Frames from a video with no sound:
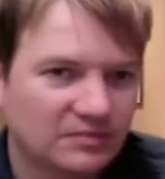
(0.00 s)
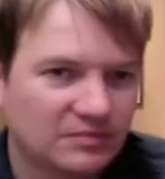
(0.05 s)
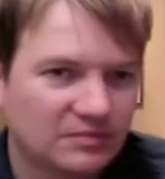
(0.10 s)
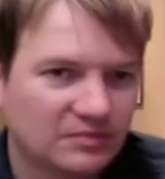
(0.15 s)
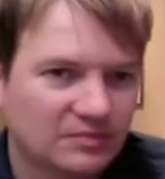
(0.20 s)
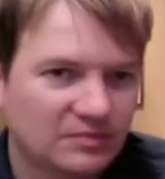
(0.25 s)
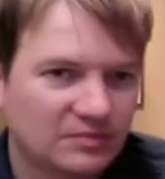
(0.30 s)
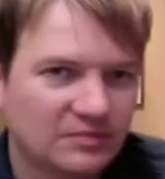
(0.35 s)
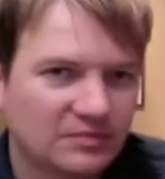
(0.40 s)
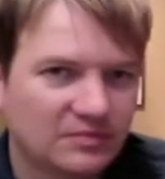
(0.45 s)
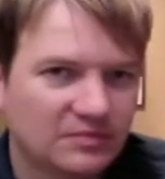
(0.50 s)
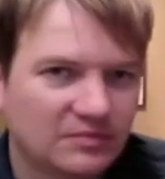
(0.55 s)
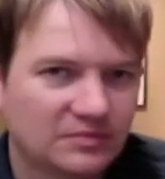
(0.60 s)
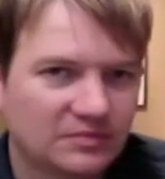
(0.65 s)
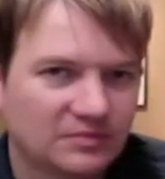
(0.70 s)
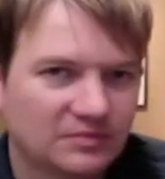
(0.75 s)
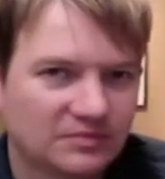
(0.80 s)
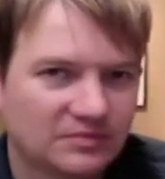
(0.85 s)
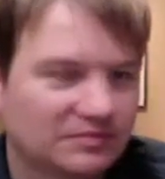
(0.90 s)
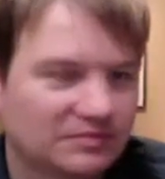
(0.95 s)

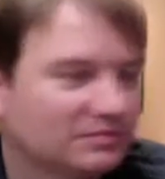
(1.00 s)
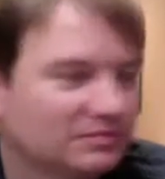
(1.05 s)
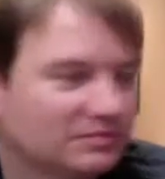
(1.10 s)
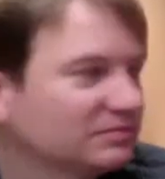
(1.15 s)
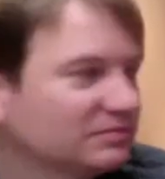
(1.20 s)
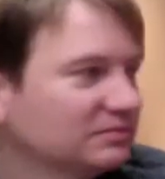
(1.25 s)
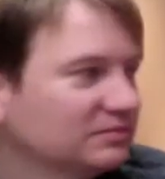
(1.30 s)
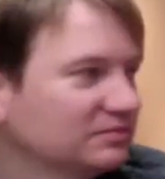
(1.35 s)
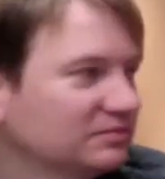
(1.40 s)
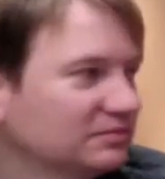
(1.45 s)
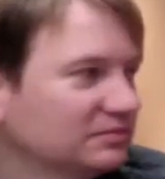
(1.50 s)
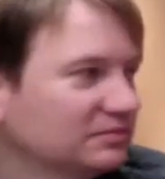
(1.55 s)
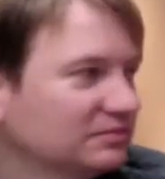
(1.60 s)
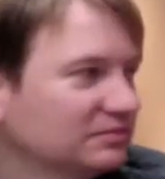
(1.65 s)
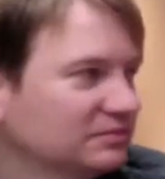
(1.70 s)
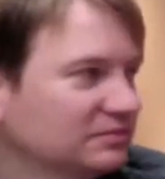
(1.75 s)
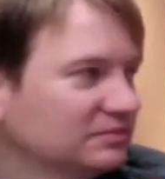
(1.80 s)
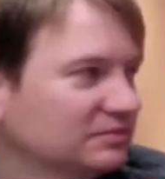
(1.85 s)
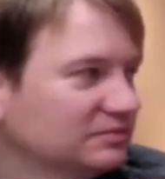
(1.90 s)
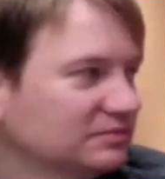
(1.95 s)

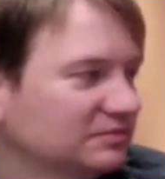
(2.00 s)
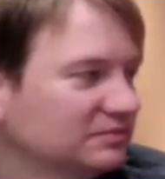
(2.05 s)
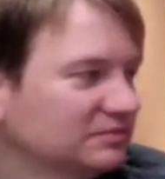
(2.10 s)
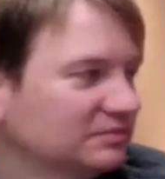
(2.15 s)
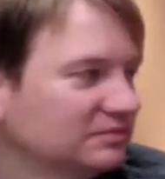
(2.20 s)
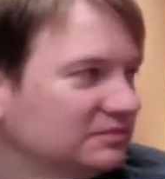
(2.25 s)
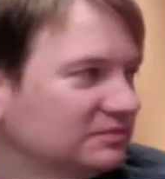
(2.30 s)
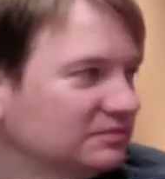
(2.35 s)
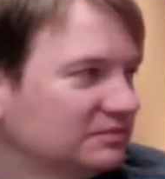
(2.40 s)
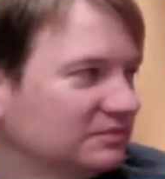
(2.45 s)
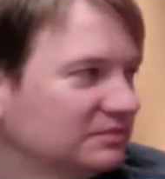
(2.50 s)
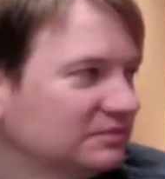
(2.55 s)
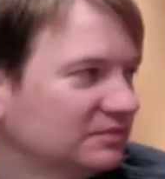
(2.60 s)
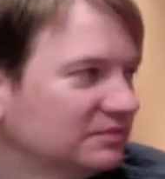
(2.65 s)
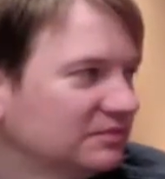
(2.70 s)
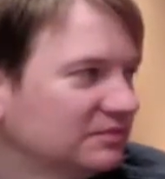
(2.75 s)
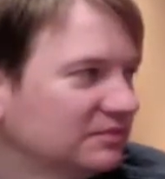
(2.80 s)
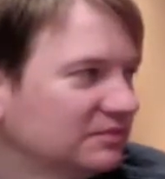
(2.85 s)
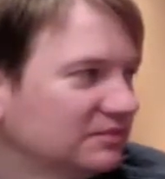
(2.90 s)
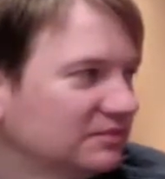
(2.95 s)

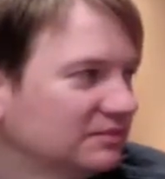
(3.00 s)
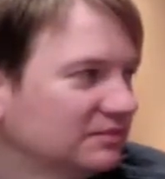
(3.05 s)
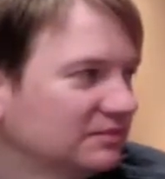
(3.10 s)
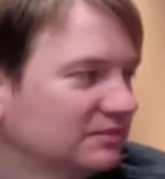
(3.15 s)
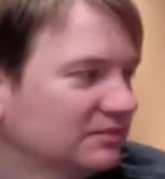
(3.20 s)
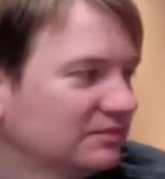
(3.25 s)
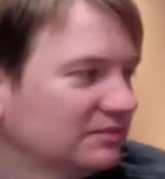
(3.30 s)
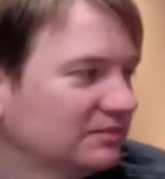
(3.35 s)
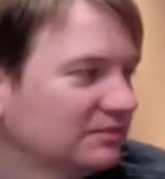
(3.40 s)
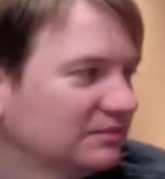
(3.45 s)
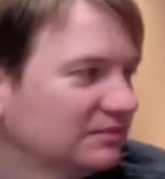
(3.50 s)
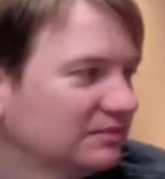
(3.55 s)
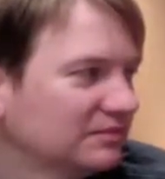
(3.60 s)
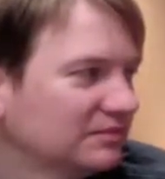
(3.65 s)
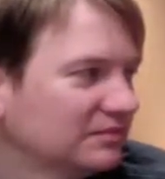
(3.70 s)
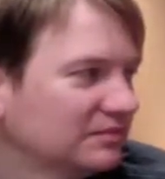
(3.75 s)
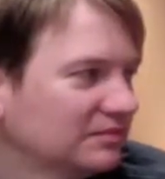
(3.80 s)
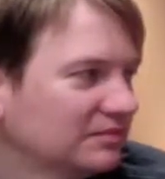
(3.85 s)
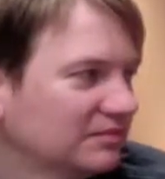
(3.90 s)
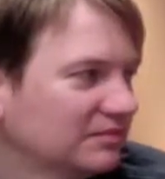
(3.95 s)

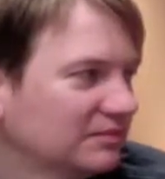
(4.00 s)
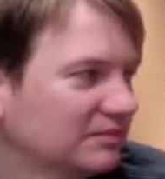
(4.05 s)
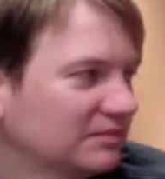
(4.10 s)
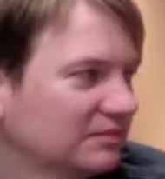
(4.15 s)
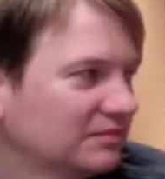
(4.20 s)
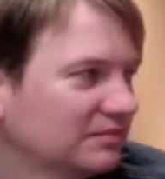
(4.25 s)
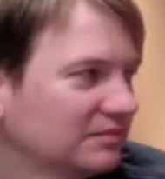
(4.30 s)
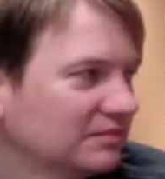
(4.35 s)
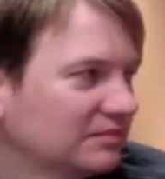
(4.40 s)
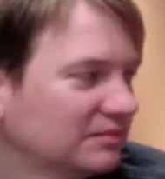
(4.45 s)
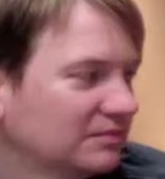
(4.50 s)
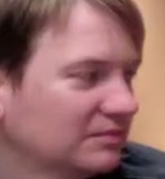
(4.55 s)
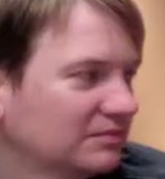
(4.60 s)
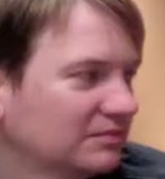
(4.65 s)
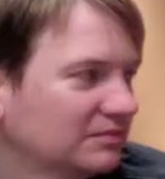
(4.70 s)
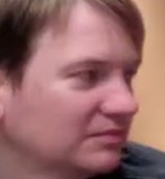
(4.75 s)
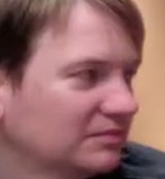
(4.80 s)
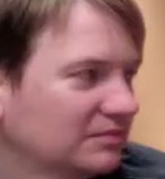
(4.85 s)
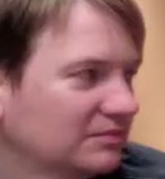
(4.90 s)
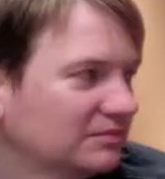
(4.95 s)

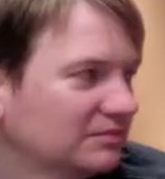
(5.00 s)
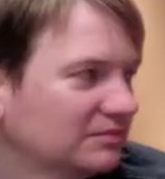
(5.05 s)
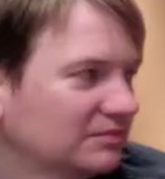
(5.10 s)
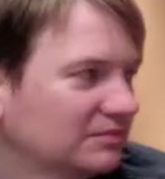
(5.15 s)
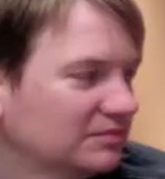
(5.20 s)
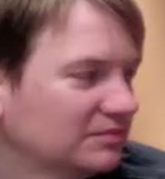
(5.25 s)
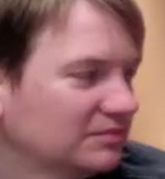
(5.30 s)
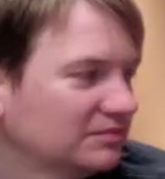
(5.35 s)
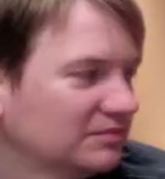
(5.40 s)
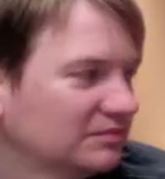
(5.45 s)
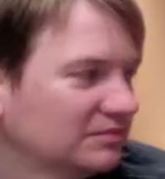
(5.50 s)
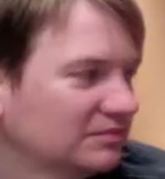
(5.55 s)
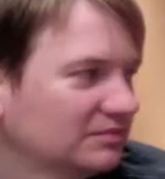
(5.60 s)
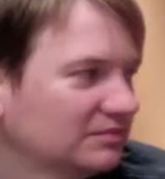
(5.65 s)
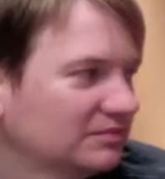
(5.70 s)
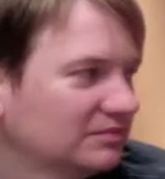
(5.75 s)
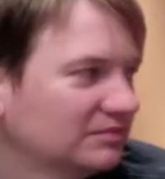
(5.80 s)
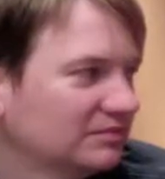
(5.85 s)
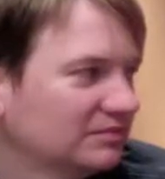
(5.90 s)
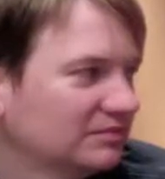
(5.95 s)

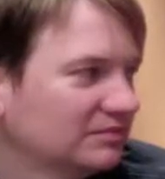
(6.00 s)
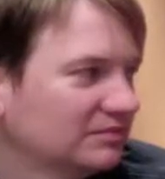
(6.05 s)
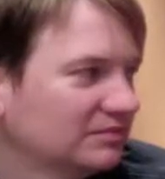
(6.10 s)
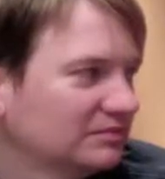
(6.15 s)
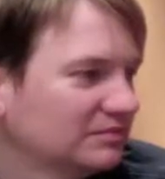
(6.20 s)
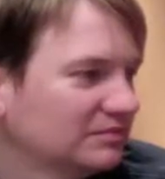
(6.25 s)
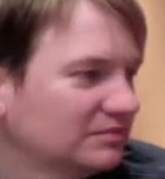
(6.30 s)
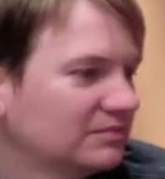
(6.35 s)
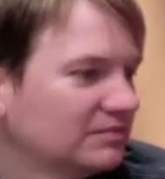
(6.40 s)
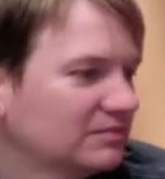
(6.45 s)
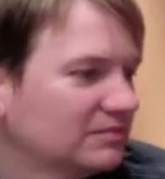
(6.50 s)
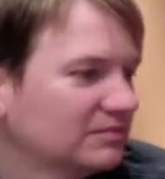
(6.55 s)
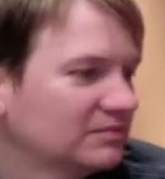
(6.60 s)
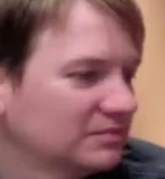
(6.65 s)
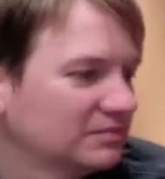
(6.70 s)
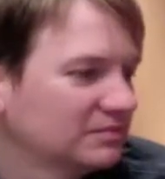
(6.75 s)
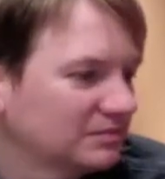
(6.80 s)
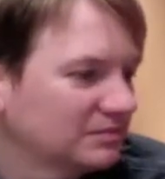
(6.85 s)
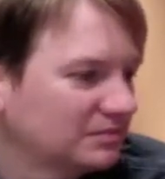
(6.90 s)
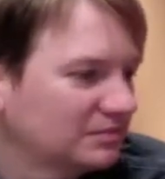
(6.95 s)

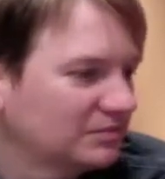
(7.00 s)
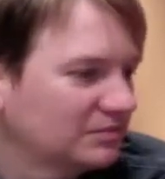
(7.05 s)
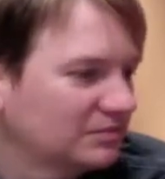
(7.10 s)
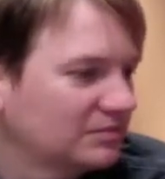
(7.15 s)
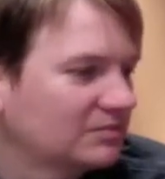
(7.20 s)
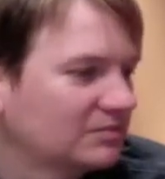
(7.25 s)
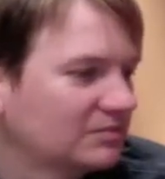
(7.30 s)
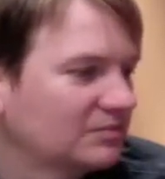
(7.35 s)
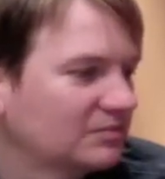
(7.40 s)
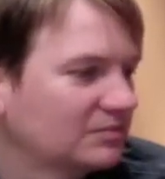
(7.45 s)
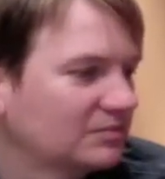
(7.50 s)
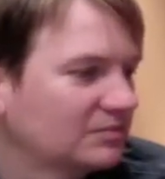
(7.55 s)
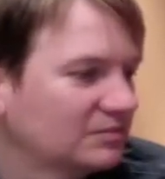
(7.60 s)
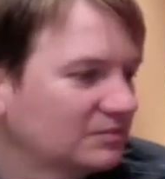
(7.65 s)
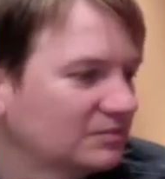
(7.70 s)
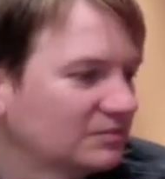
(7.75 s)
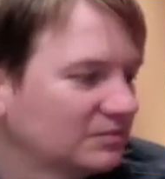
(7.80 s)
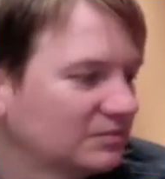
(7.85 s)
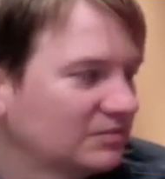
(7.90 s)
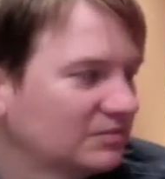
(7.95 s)
This person isn't speaking.